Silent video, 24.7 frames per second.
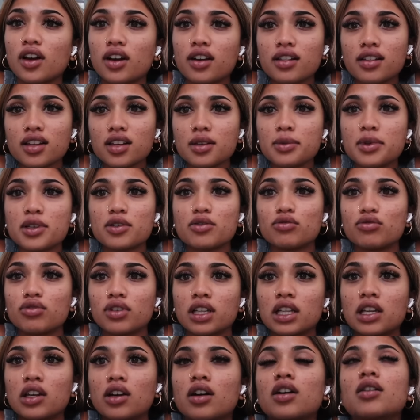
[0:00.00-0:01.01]
is gonna be
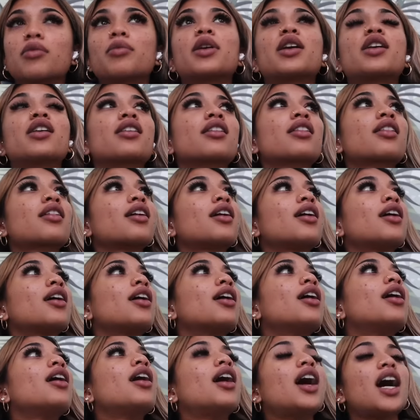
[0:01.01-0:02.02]
really long because
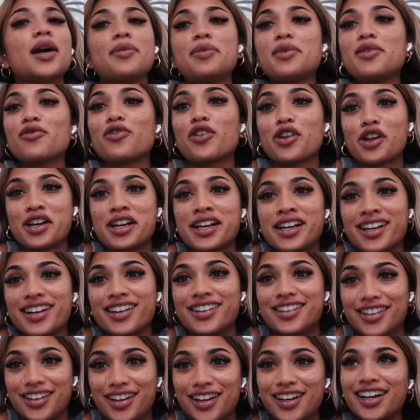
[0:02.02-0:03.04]
I've been vlogging a
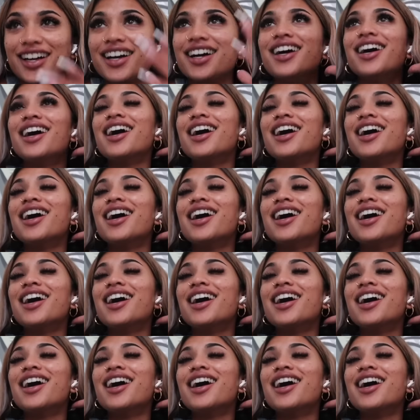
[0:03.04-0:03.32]
lot,